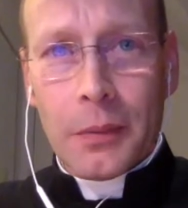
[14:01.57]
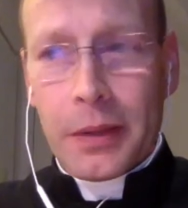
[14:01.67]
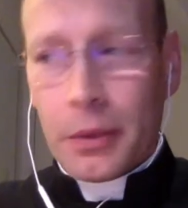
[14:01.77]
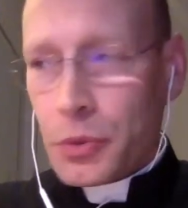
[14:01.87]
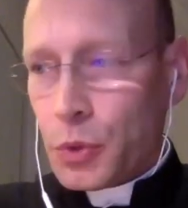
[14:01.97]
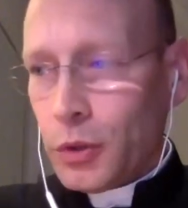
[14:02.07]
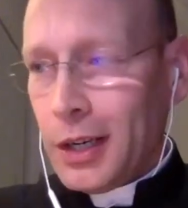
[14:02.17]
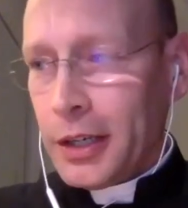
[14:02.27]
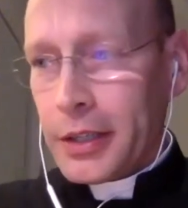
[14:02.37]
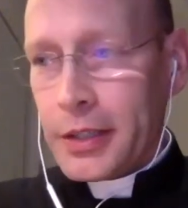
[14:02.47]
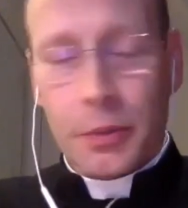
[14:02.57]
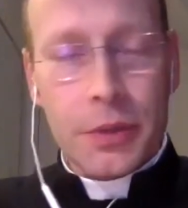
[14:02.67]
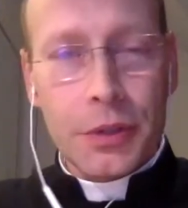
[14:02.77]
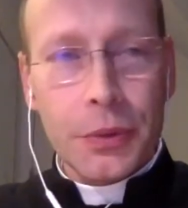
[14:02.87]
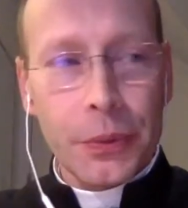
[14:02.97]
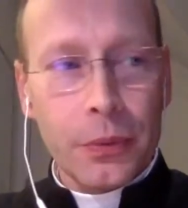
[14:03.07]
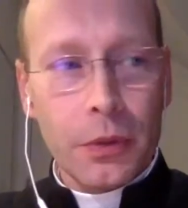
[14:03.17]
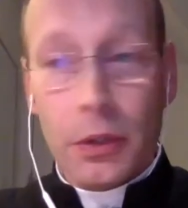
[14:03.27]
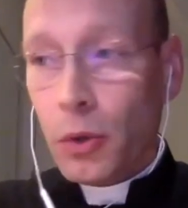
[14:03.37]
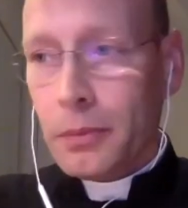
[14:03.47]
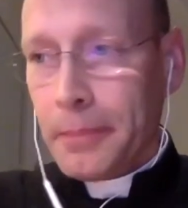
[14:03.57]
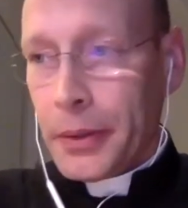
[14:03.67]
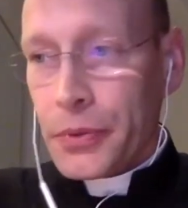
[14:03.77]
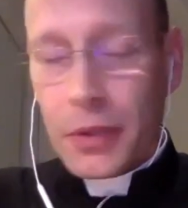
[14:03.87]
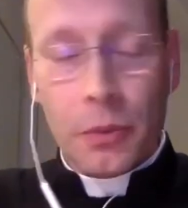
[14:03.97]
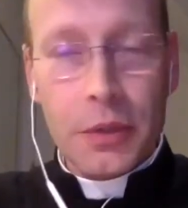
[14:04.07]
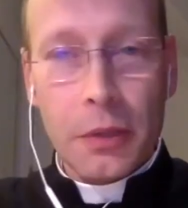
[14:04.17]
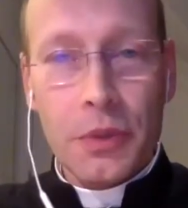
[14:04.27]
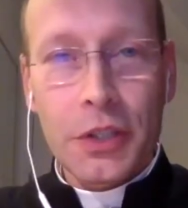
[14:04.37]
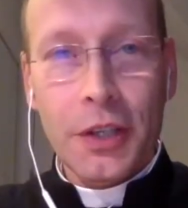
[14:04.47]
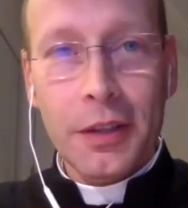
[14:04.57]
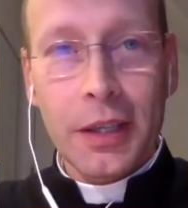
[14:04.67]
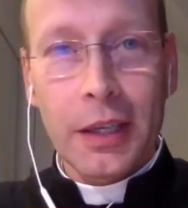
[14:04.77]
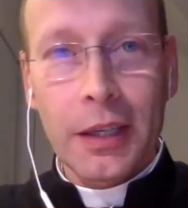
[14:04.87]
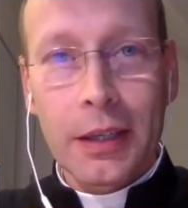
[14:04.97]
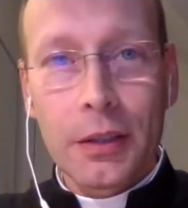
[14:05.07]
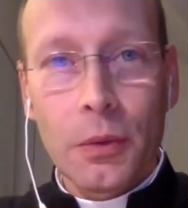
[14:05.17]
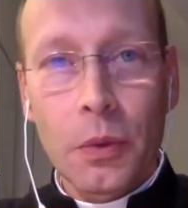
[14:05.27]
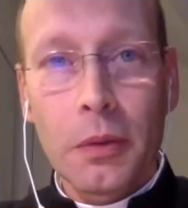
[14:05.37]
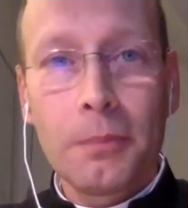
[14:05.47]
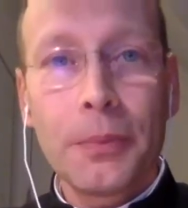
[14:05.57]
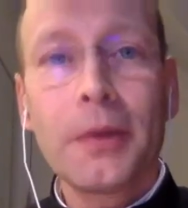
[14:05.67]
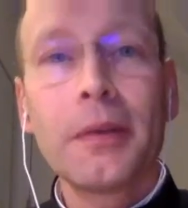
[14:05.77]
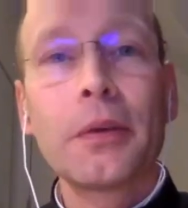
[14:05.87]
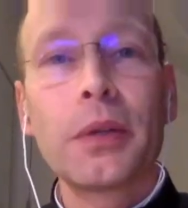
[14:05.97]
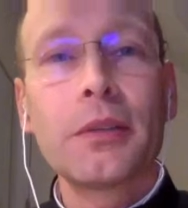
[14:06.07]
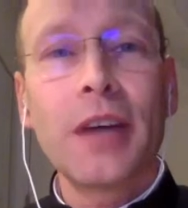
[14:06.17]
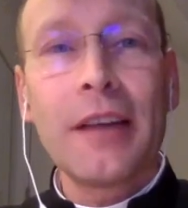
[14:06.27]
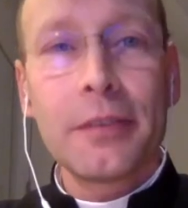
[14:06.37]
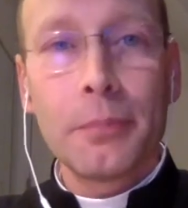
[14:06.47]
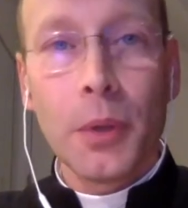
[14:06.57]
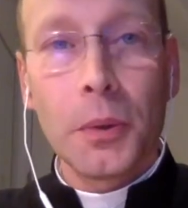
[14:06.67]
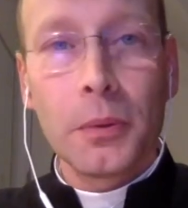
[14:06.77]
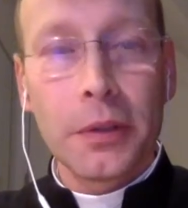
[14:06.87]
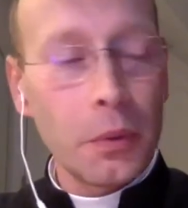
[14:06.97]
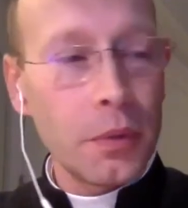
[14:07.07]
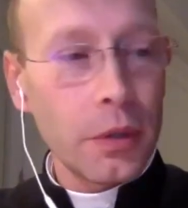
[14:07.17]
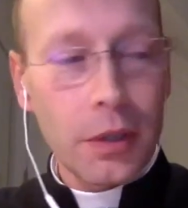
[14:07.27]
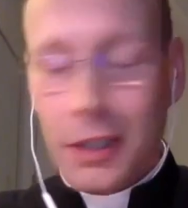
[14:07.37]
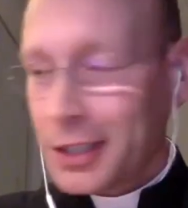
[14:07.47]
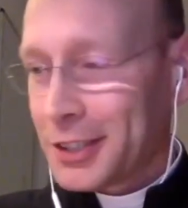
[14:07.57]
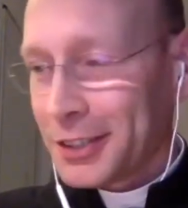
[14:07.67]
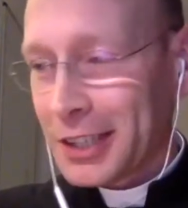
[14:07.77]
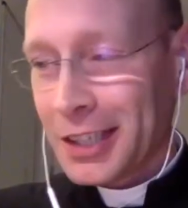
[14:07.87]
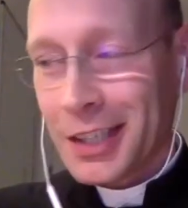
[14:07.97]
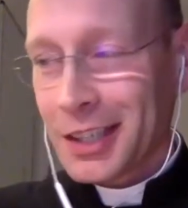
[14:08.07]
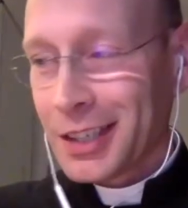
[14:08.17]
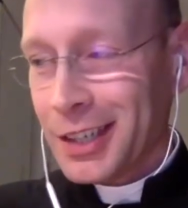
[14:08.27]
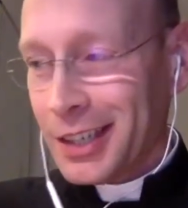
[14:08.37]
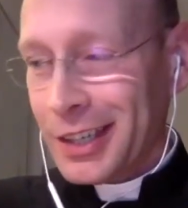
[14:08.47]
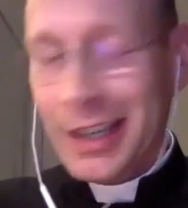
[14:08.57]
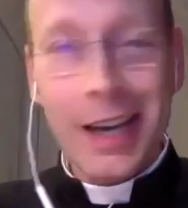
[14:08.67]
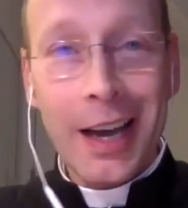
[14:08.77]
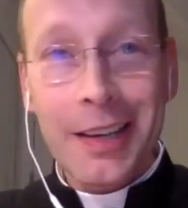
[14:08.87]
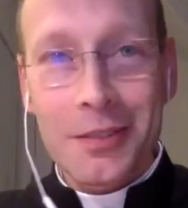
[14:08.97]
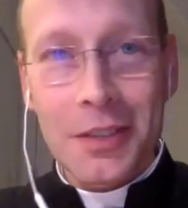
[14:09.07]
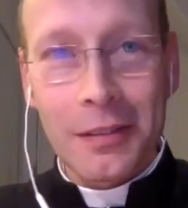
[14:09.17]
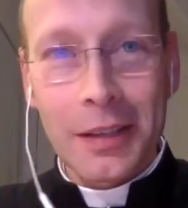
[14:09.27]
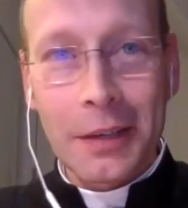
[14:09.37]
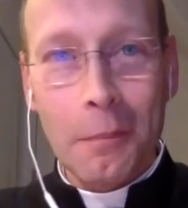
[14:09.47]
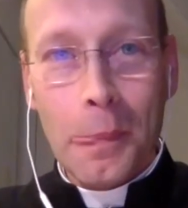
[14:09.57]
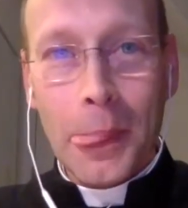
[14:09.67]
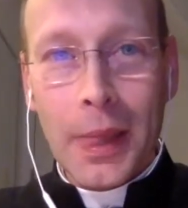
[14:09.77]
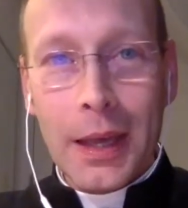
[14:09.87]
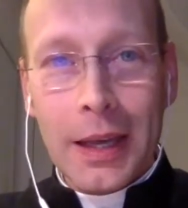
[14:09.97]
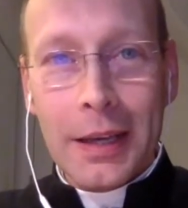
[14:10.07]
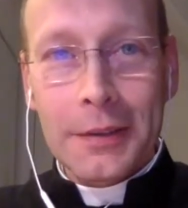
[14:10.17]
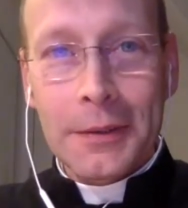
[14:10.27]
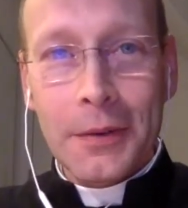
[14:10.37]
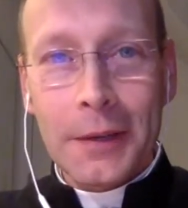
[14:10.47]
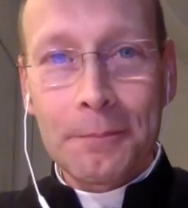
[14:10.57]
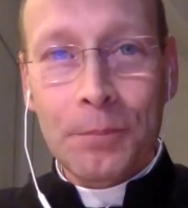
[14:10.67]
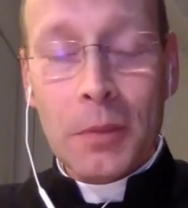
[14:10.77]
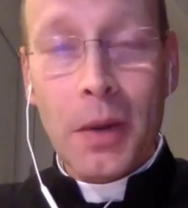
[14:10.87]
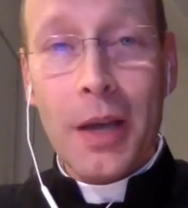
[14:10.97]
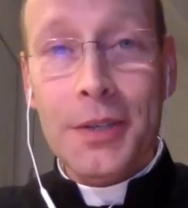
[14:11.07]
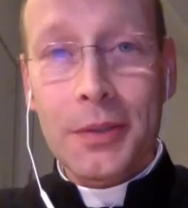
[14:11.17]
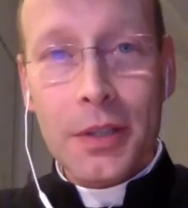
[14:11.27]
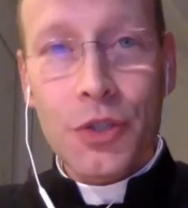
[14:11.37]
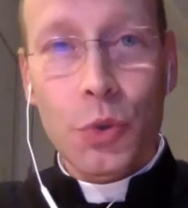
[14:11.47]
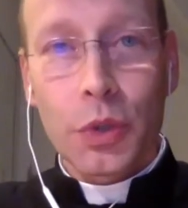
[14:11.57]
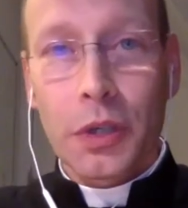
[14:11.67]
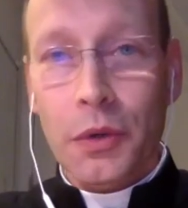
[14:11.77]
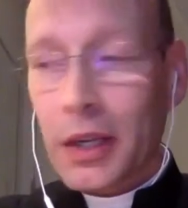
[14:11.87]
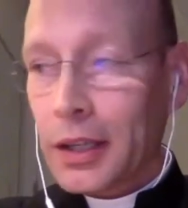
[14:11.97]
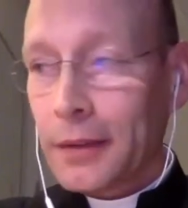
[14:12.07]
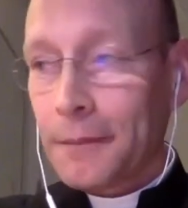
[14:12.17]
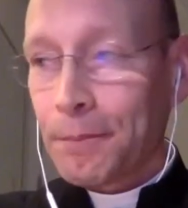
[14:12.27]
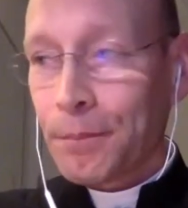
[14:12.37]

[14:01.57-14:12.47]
but there was no lines, there was no goalpost, there was nothing. We didn't even have a ball. We were, kicking a can or something, right? But as soon as you agree,